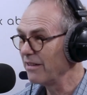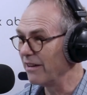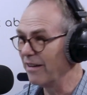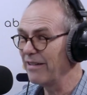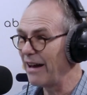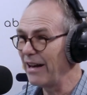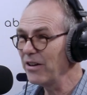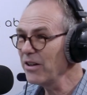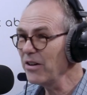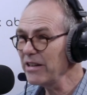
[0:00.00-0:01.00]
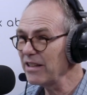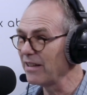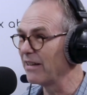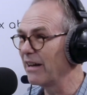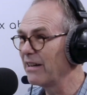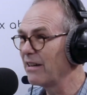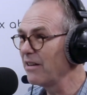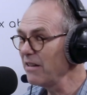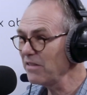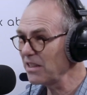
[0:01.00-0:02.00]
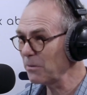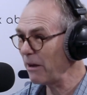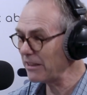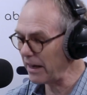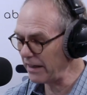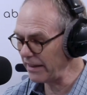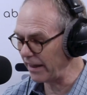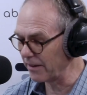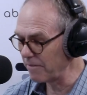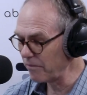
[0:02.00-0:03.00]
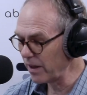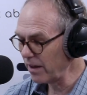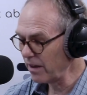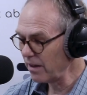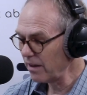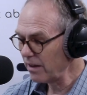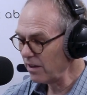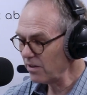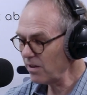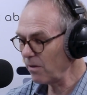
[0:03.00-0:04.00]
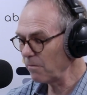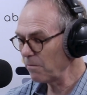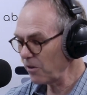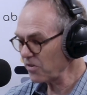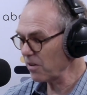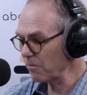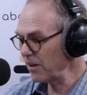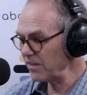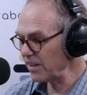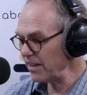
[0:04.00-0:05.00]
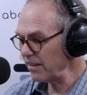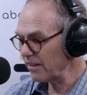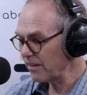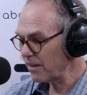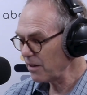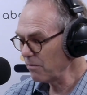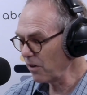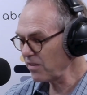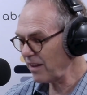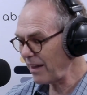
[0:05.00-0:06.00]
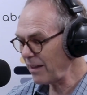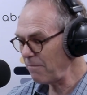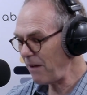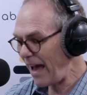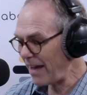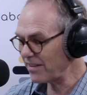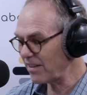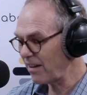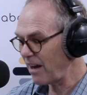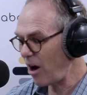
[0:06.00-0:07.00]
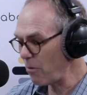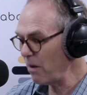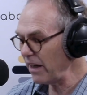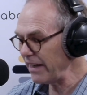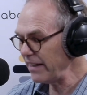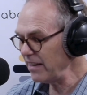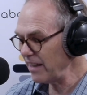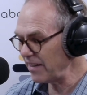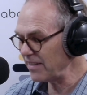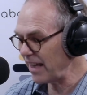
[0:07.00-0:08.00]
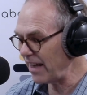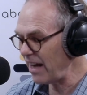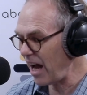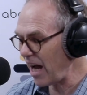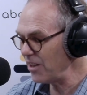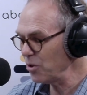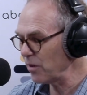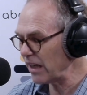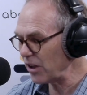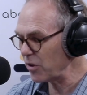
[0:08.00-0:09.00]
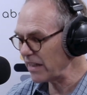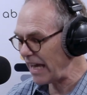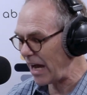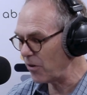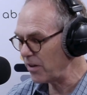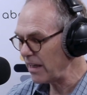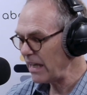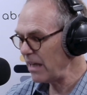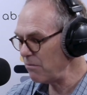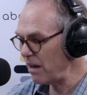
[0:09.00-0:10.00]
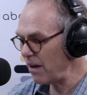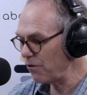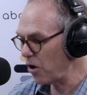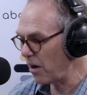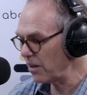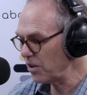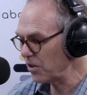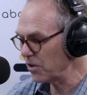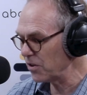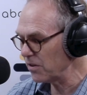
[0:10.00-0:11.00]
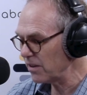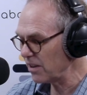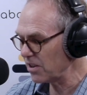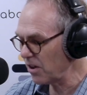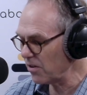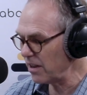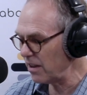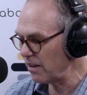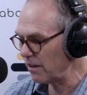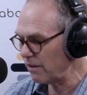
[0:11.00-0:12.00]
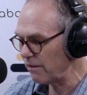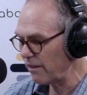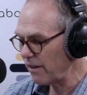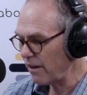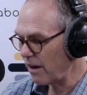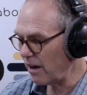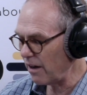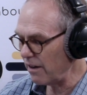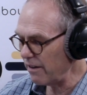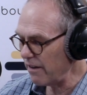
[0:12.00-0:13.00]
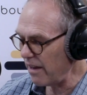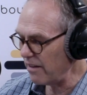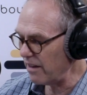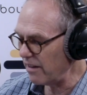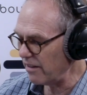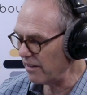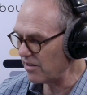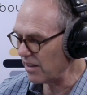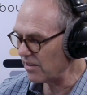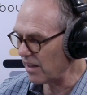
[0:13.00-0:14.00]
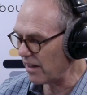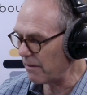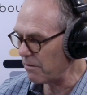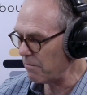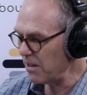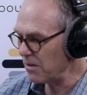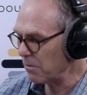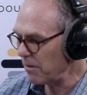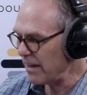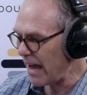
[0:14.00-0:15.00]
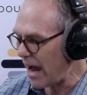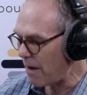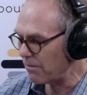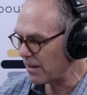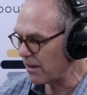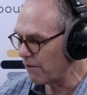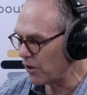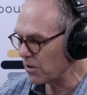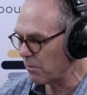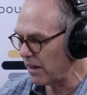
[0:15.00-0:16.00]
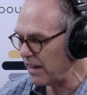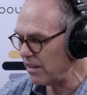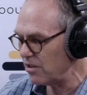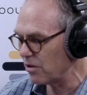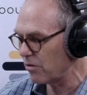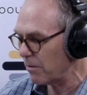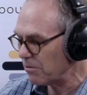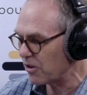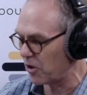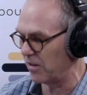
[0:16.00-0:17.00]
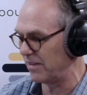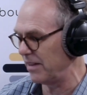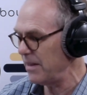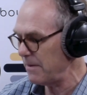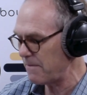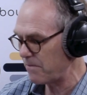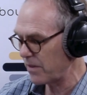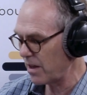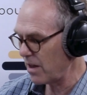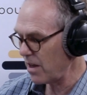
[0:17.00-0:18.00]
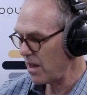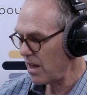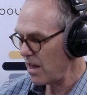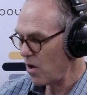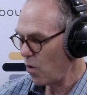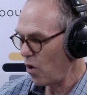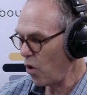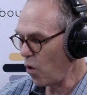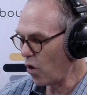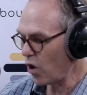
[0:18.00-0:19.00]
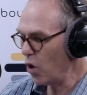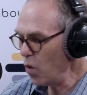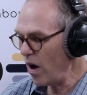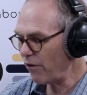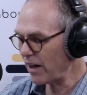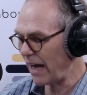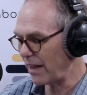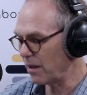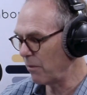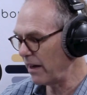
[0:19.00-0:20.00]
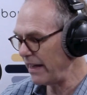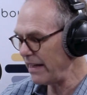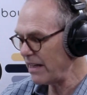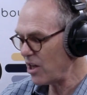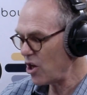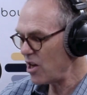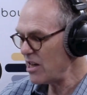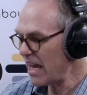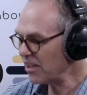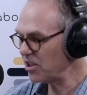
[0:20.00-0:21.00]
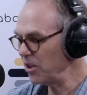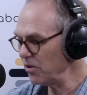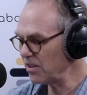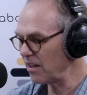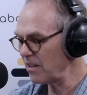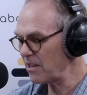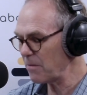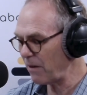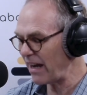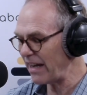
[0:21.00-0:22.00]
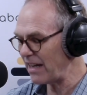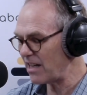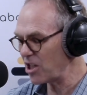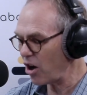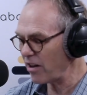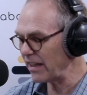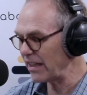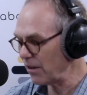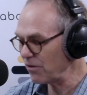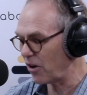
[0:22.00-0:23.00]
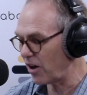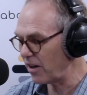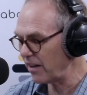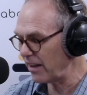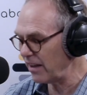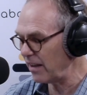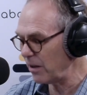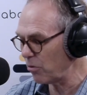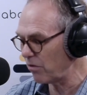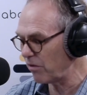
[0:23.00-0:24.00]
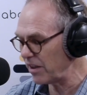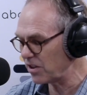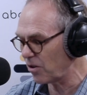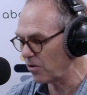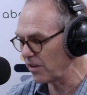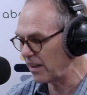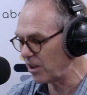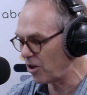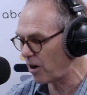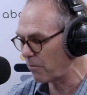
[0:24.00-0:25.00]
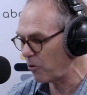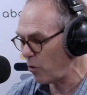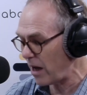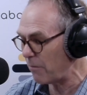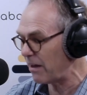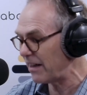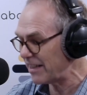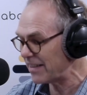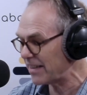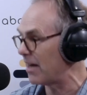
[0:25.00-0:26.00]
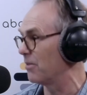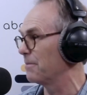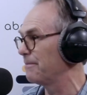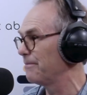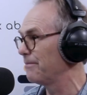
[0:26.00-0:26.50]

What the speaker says: You know, I don't know anything. I don't even suspect anything. So Personal Breezy most likely passed our money, they said, onto another account. It may have gone through Estonia, and it says the P2P app that converts money to cryptocurrency. Or whoever got the money next used it to buy a Target gift card, and then they were resold in the dark web at a discount.